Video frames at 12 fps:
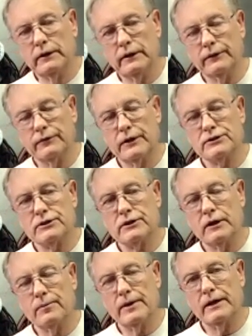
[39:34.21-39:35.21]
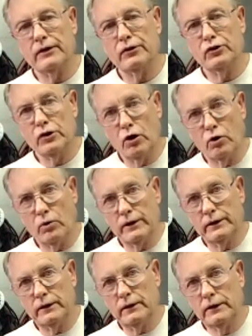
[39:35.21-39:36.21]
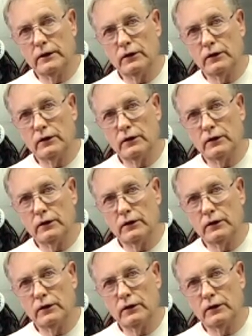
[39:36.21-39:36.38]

if this is going to be a known